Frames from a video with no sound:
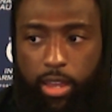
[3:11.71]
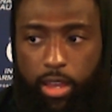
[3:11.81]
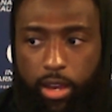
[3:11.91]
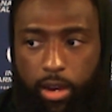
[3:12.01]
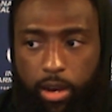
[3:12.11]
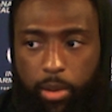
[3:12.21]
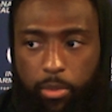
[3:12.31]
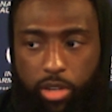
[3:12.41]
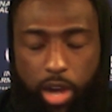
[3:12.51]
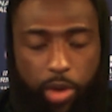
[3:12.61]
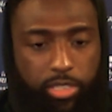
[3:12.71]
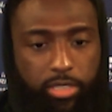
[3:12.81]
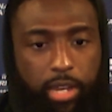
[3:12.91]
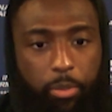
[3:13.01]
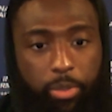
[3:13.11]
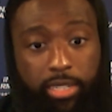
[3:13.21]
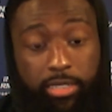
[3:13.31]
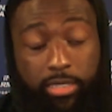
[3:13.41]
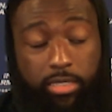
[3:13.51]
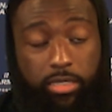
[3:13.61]
um, you know, I was just at a
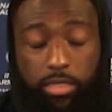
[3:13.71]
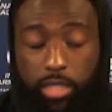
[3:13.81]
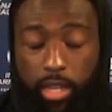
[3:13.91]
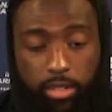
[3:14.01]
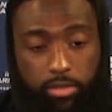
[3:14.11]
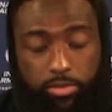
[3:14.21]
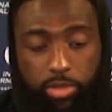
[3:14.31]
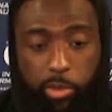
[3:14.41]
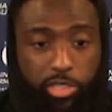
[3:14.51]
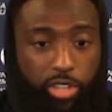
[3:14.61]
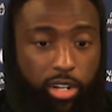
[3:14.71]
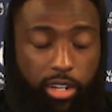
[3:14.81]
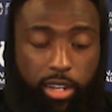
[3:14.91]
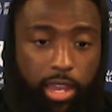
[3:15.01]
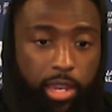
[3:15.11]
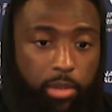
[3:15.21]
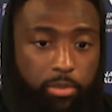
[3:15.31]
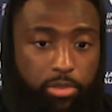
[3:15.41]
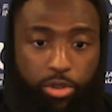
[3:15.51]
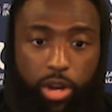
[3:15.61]
peace, like from the start of the game,
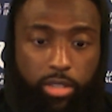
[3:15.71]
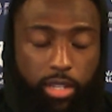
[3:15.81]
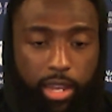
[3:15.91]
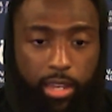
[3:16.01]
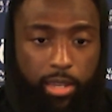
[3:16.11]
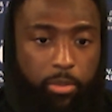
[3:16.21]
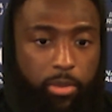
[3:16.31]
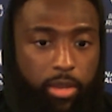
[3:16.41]
throughout the game.